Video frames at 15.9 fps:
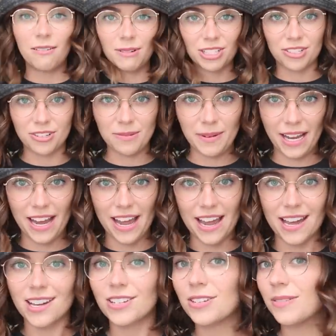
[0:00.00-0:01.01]
Am I showing my
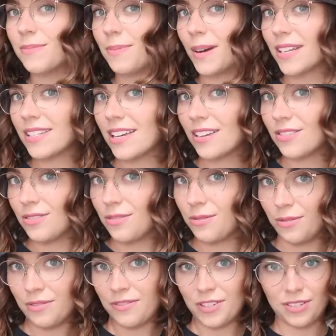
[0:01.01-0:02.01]
age by saying too
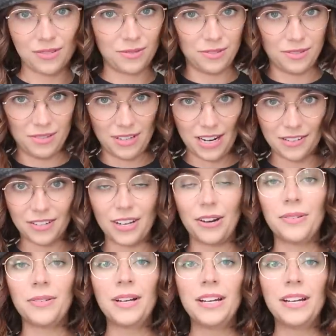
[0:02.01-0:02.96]
cool for school? I don't know.